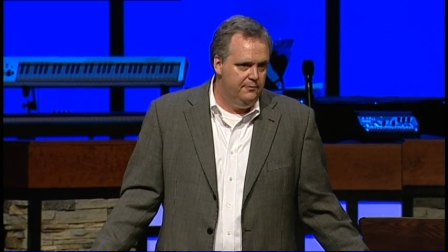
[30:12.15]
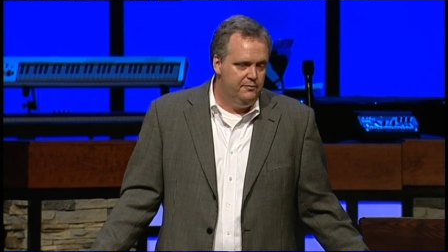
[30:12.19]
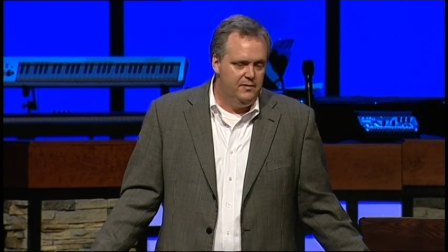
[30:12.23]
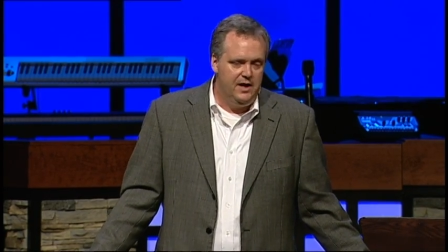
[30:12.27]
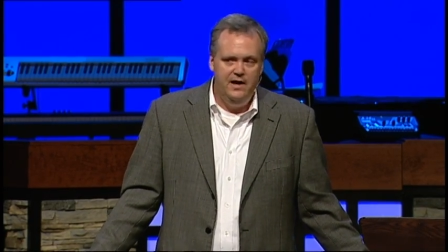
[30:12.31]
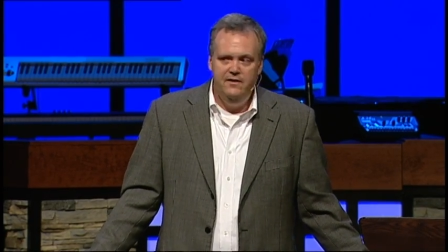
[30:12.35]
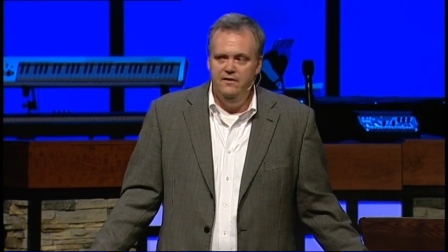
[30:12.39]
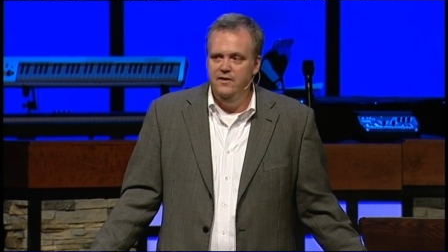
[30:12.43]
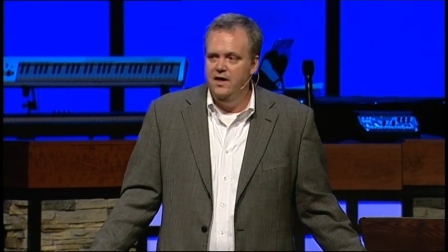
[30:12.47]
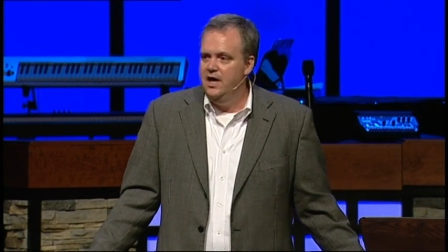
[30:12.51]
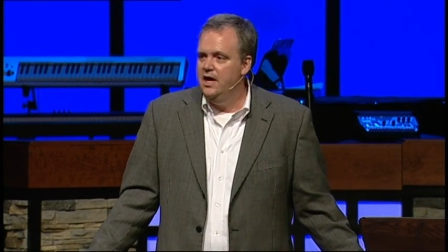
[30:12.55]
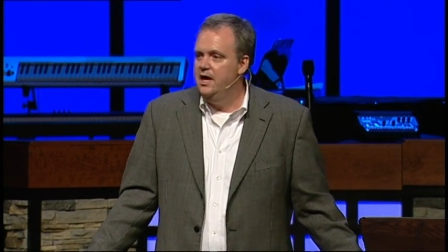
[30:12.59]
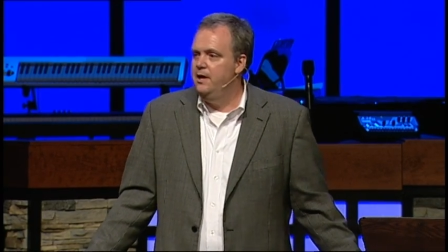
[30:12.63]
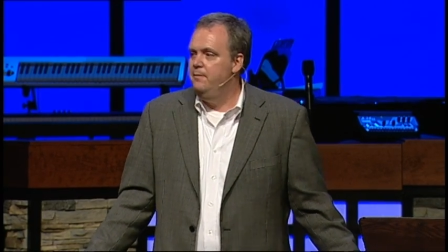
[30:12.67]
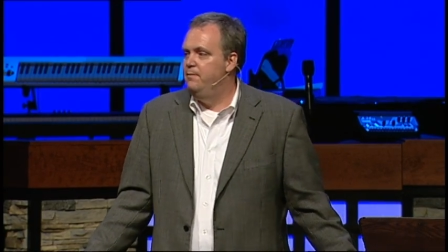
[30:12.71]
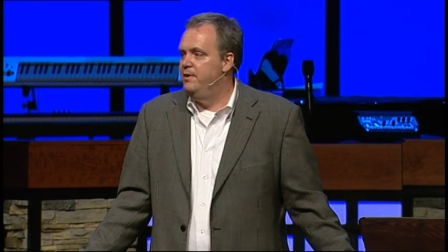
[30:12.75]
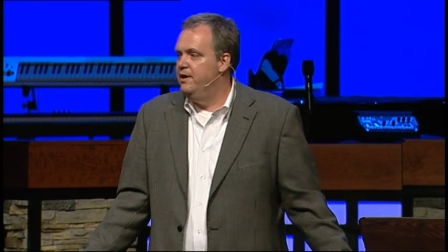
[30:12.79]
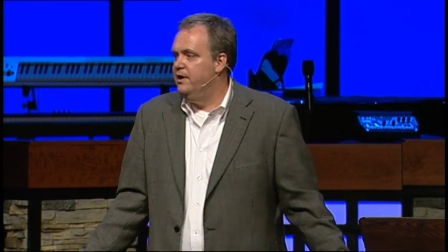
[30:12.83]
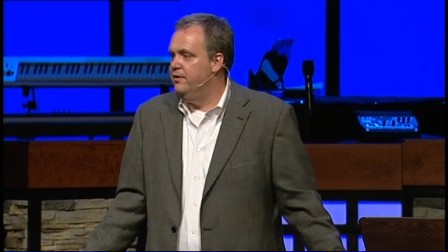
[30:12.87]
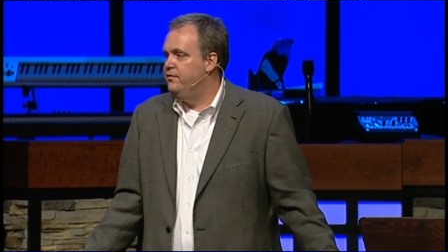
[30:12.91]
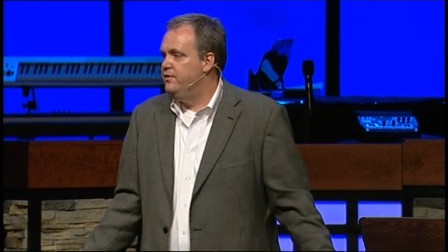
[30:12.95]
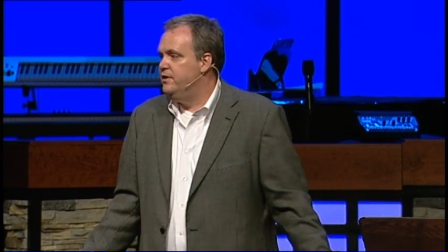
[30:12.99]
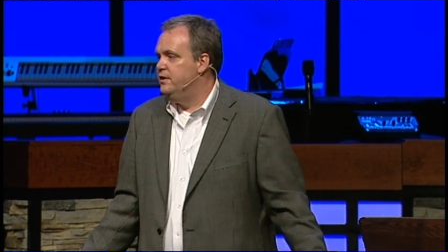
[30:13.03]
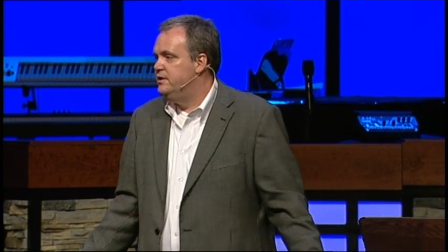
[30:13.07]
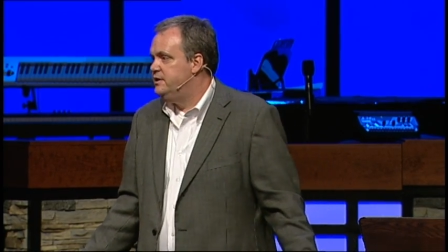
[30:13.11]
And then he
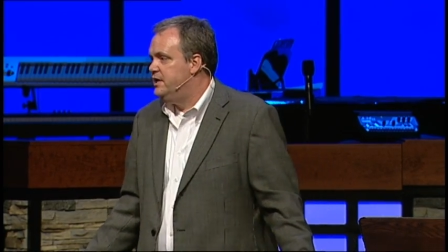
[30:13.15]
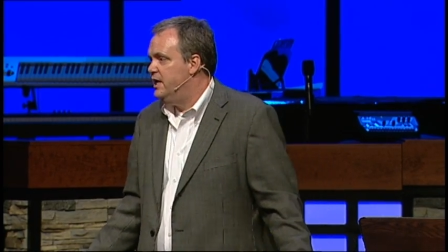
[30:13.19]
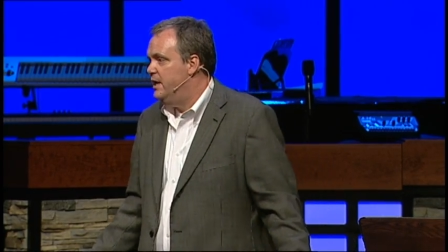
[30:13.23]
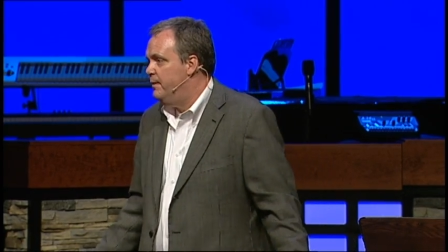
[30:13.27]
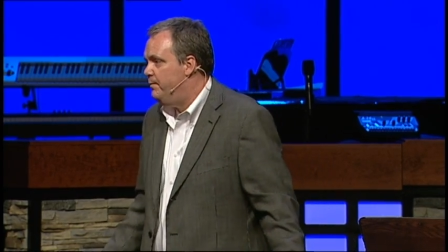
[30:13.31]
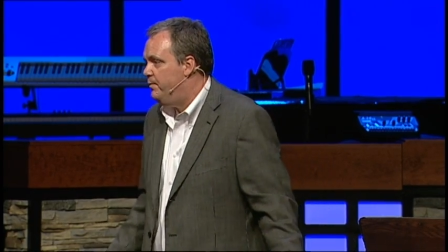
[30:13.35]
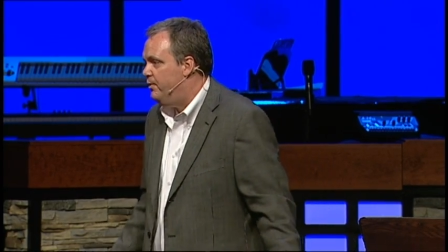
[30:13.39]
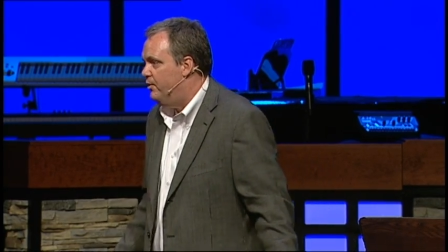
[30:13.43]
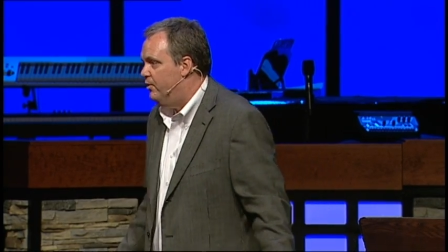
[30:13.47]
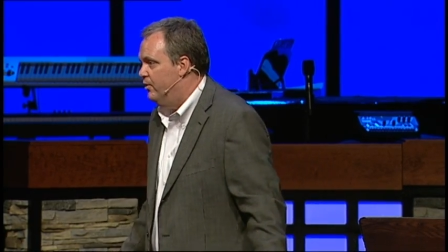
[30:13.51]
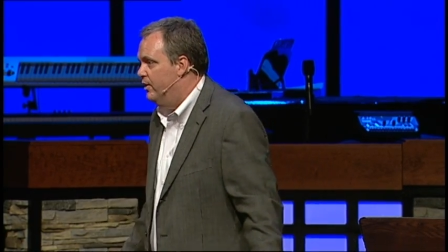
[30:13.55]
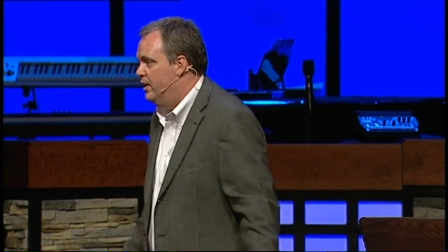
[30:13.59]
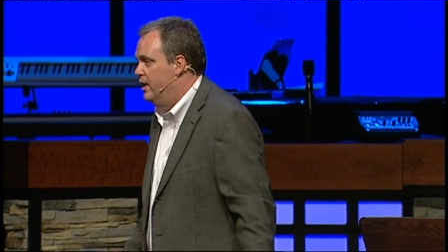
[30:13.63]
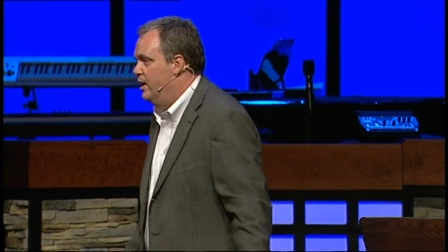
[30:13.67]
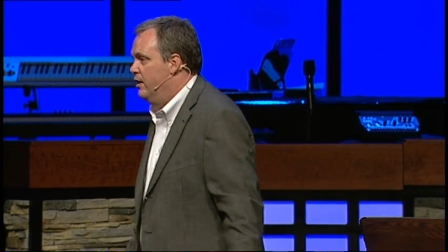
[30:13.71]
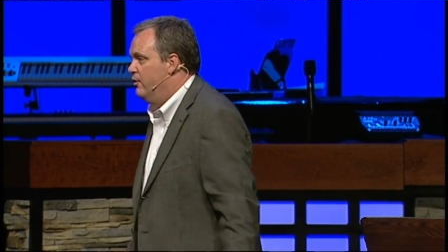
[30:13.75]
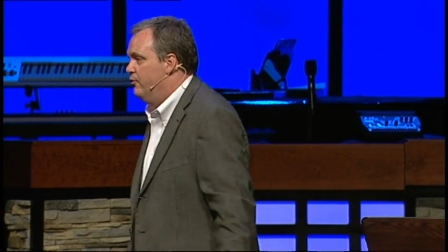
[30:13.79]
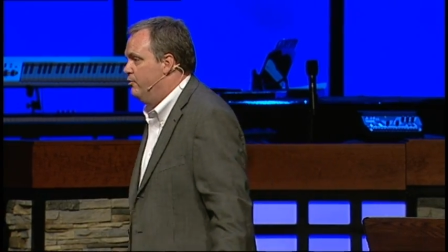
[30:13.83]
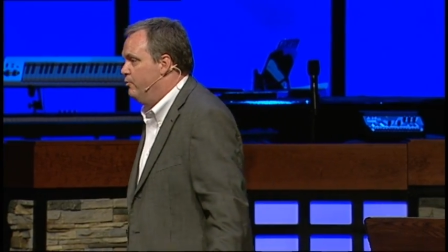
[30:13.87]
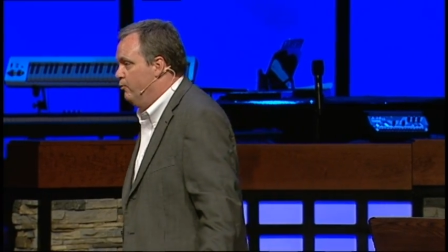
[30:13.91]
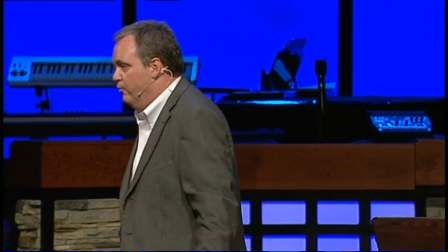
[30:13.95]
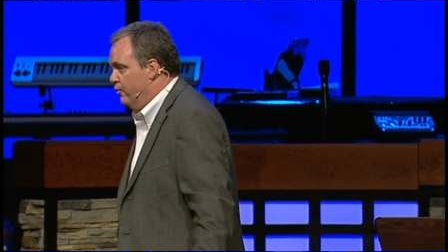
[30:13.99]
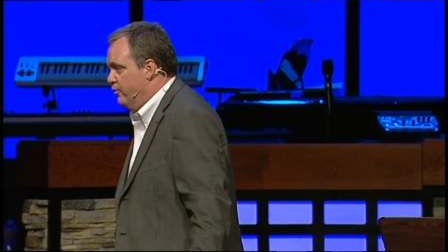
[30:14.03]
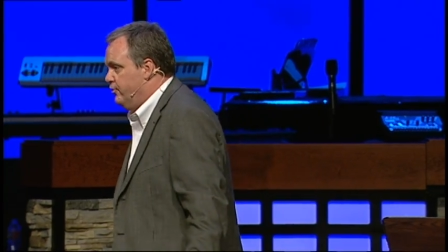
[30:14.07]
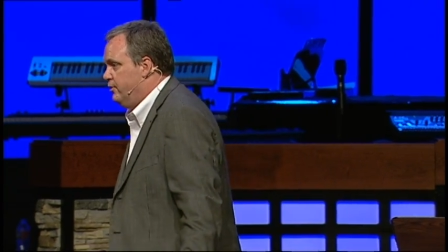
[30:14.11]
built the temple
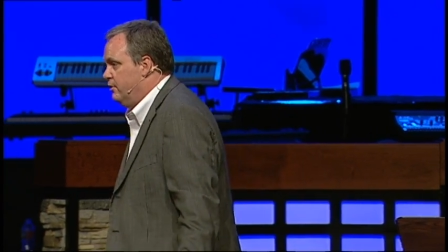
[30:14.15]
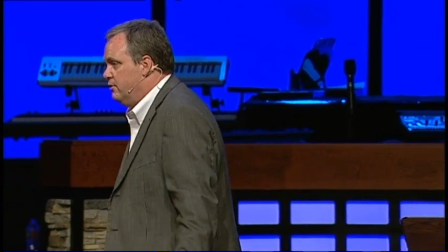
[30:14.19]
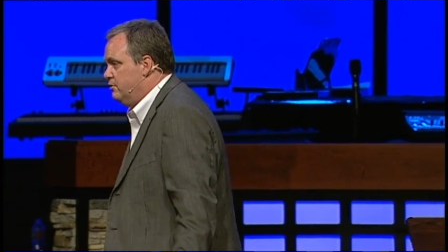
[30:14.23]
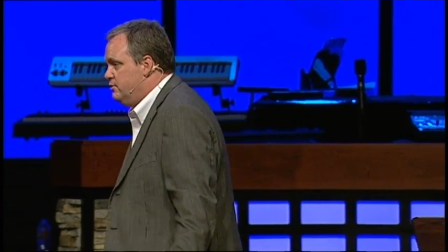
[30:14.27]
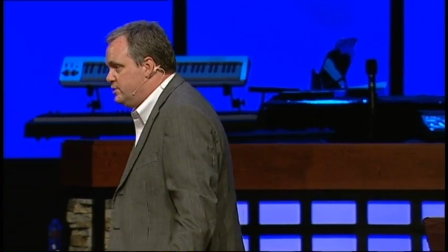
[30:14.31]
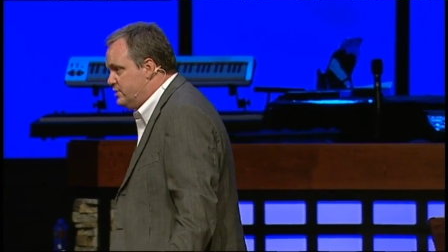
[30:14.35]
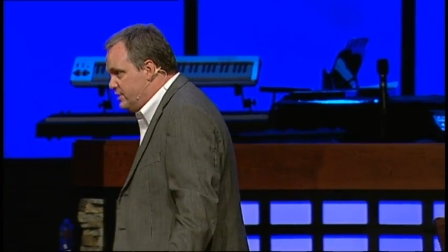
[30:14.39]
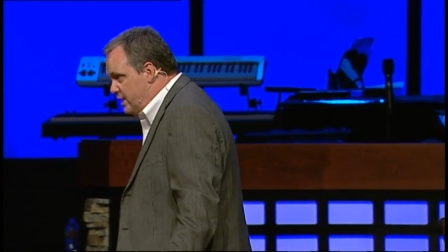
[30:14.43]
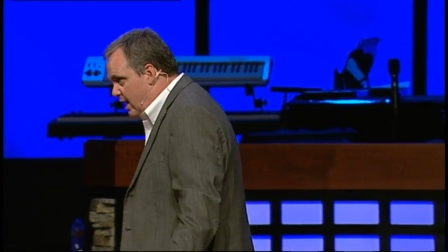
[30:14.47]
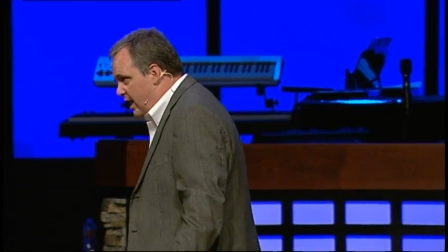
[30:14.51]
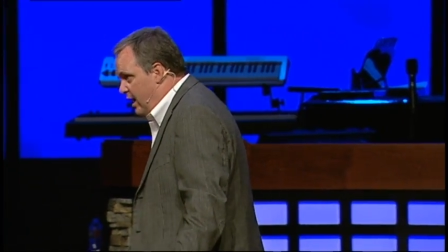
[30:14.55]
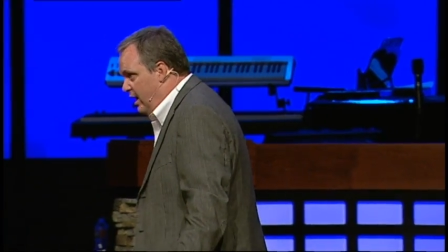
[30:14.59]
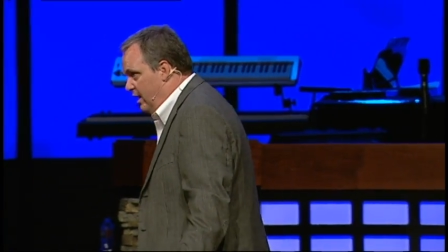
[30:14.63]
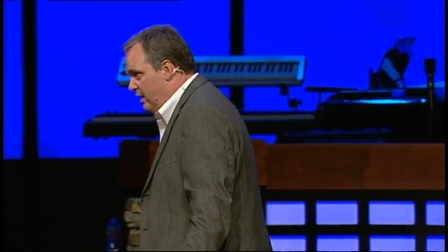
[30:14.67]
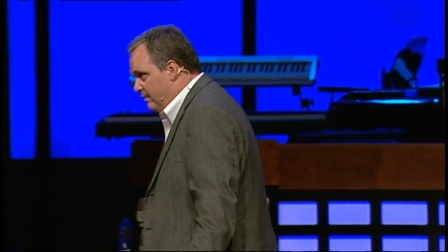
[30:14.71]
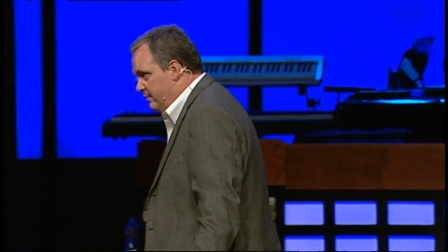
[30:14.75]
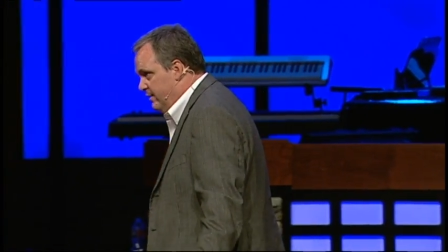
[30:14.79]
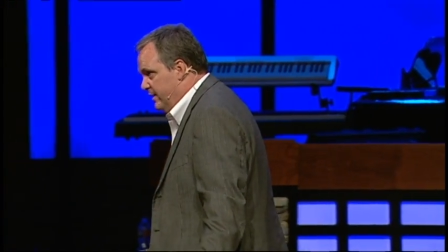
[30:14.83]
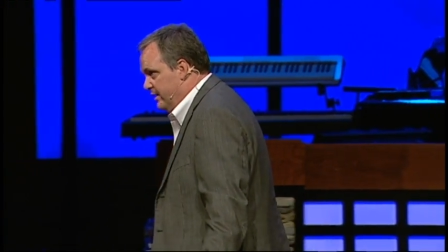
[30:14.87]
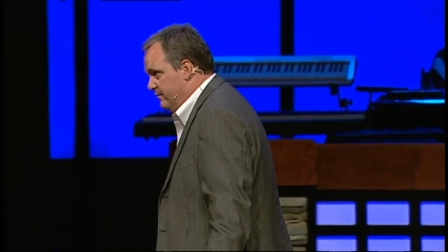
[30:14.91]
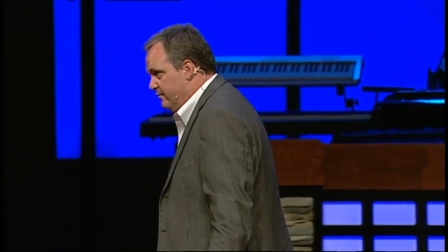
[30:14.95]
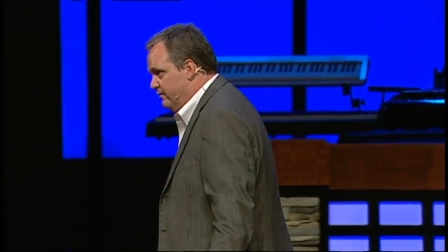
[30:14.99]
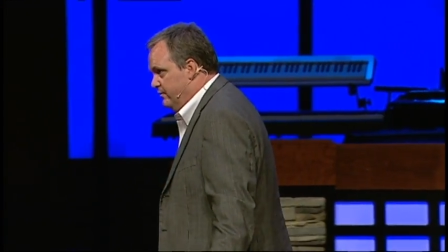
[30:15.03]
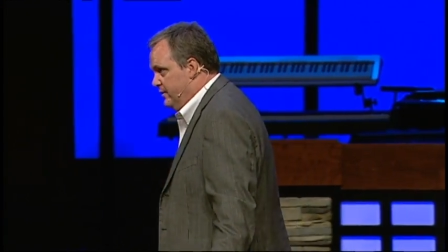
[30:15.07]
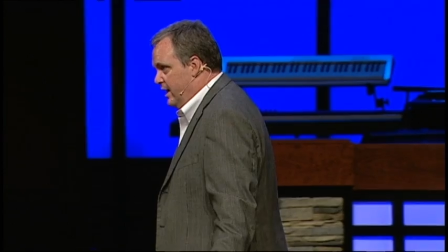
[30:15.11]
through
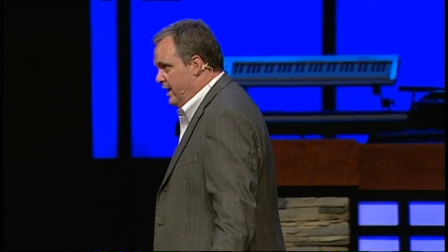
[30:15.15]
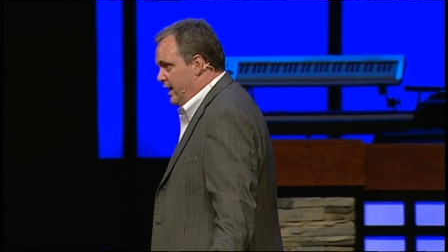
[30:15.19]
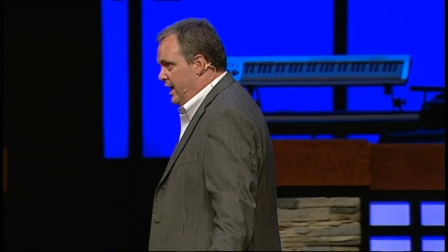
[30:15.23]
Solomon.